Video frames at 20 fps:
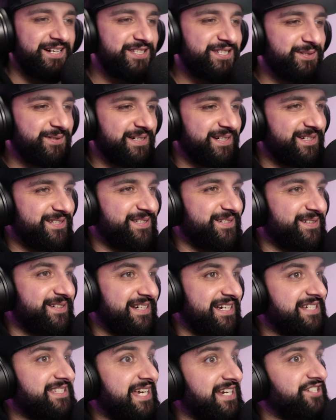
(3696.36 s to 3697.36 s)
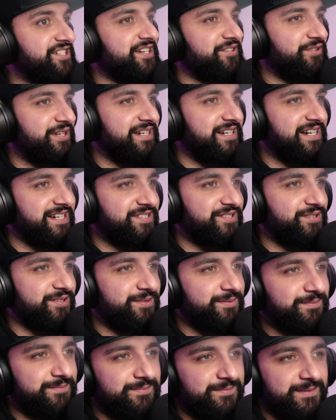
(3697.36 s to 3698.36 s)
do it. I'll do it. It's actually a really nice
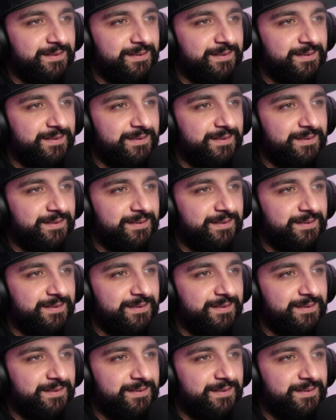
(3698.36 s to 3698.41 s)
top.